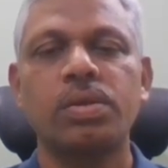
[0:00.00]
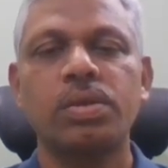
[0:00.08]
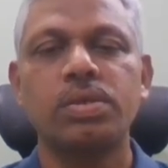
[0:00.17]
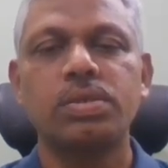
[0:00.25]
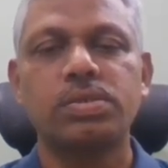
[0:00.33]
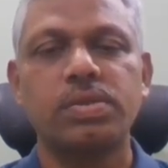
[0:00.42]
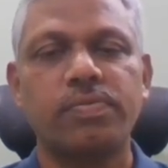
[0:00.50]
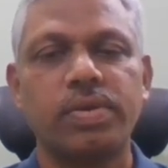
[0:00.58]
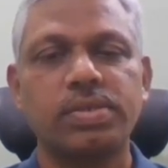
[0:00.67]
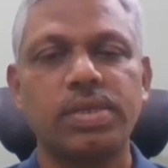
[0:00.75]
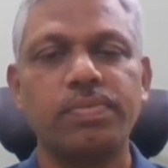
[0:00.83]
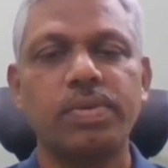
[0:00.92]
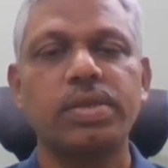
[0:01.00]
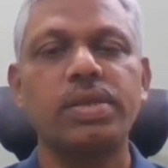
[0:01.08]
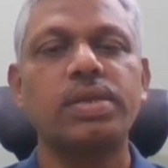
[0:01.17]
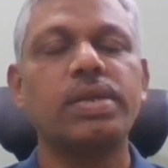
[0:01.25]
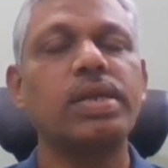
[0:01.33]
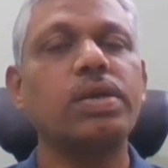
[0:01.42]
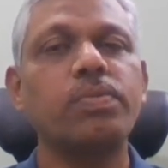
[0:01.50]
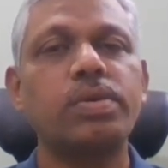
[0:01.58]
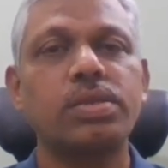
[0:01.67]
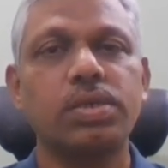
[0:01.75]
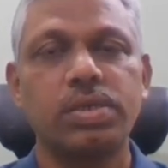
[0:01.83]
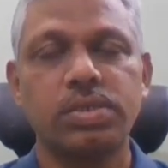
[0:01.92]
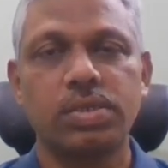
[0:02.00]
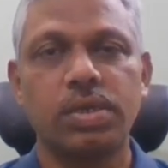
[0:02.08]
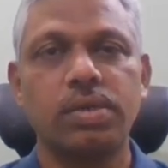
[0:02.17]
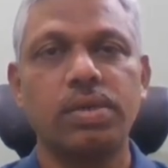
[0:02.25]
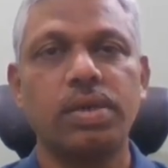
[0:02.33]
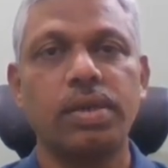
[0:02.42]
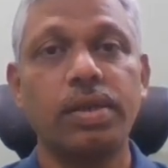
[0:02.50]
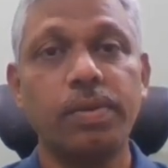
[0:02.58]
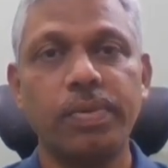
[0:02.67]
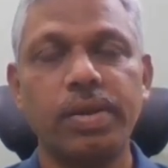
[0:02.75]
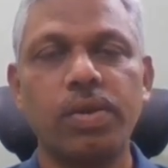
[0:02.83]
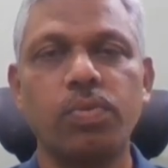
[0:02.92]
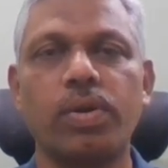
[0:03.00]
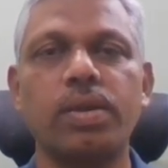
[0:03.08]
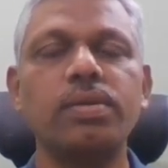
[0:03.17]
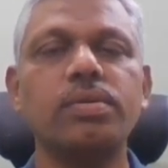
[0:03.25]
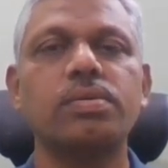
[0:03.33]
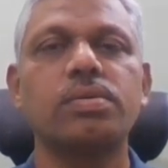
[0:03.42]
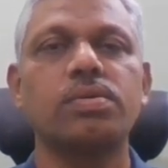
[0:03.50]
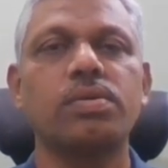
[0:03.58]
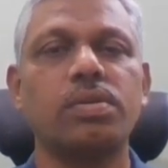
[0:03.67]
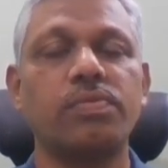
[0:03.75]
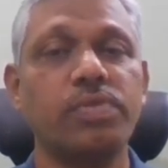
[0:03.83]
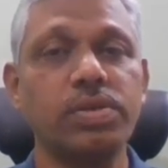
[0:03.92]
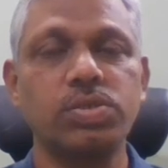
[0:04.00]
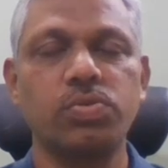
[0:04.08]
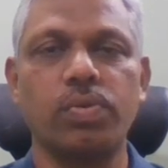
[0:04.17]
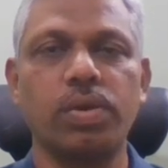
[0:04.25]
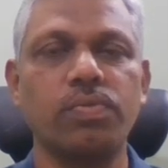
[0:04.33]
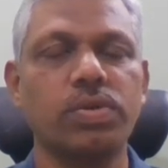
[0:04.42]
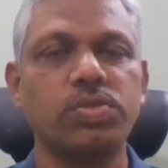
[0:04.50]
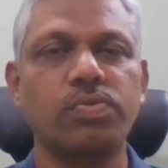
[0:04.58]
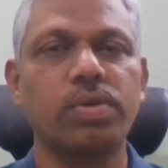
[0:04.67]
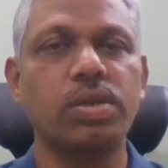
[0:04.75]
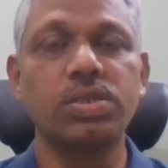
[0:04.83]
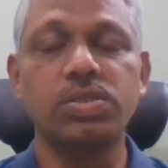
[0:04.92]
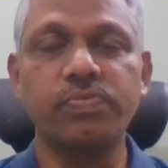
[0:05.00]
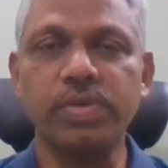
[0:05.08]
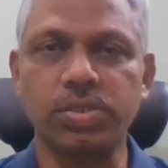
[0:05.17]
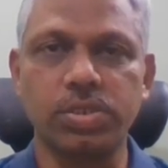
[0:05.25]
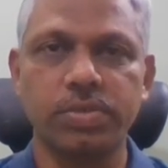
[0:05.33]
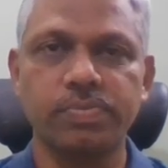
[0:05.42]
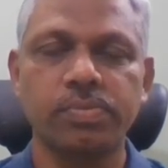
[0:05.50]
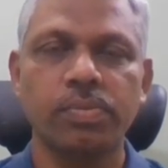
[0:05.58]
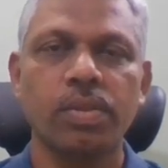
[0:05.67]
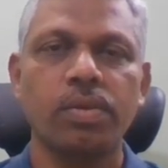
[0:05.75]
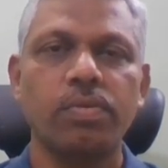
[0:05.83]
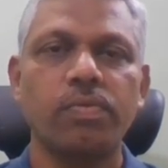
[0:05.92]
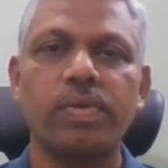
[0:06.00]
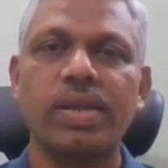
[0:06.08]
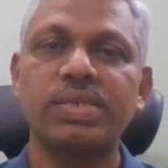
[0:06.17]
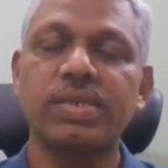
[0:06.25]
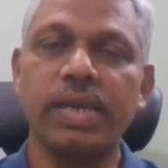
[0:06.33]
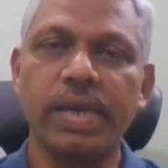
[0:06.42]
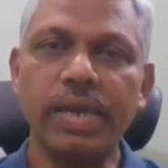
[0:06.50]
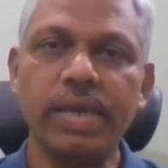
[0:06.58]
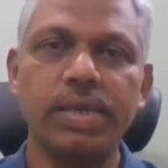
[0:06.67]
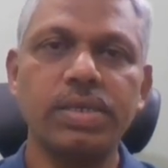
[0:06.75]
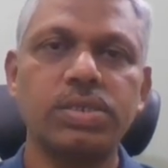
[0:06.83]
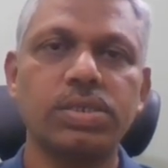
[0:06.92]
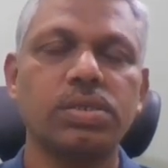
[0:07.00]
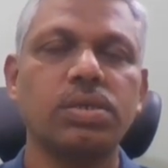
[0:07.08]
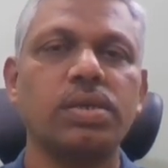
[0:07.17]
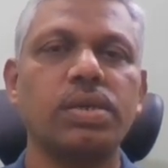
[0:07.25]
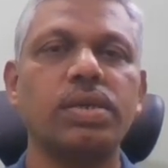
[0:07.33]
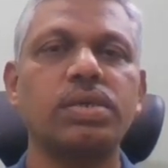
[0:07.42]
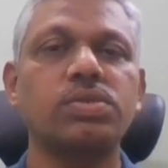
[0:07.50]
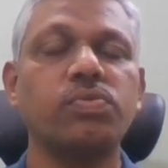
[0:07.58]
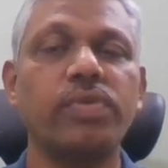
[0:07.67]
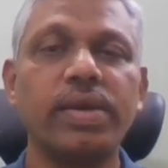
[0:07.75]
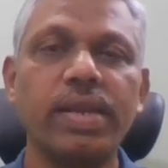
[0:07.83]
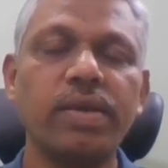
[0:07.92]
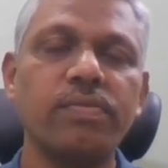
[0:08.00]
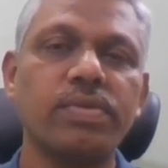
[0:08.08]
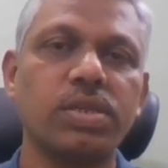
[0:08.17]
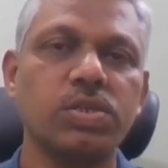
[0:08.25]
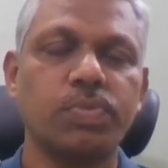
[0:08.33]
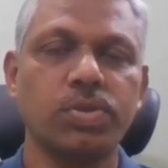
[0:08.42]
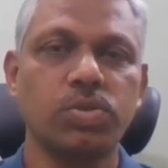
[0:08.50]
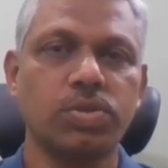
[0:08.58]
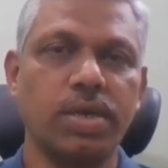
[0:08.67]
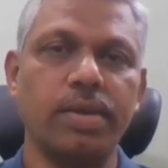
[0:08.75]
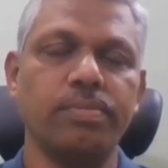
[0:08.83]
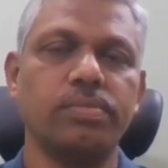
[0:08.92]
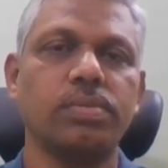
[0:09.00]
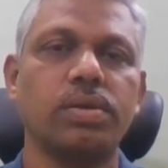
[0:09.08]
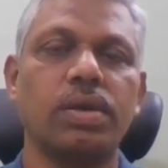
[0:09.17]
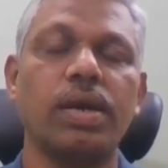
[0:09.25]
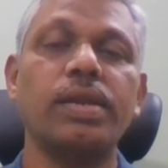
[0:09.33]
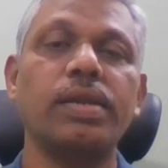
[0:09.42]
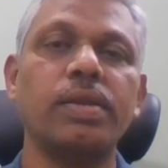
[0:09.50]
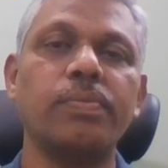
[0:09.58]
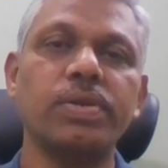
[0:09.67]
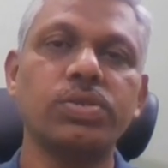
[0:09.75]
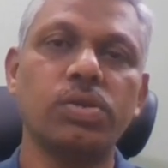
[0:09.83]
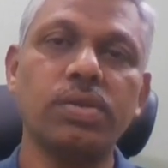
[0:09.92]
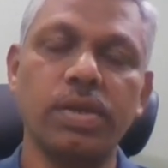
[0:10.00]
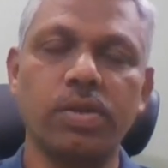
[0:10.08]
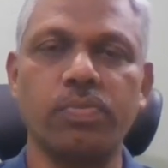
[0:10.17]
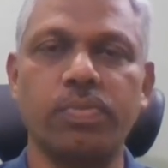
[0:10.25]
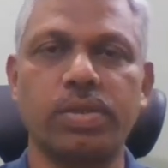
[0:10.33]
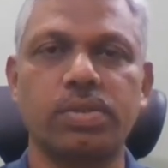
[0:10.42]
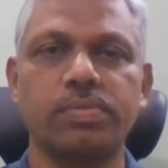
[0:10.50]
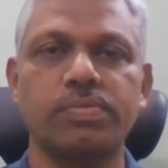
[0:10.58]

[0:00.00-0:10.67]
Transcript: So for example, here date of birth is an independent one and a fixed one, once for all is fixed, whereas age is varying with respect to time and it depends on date of birth.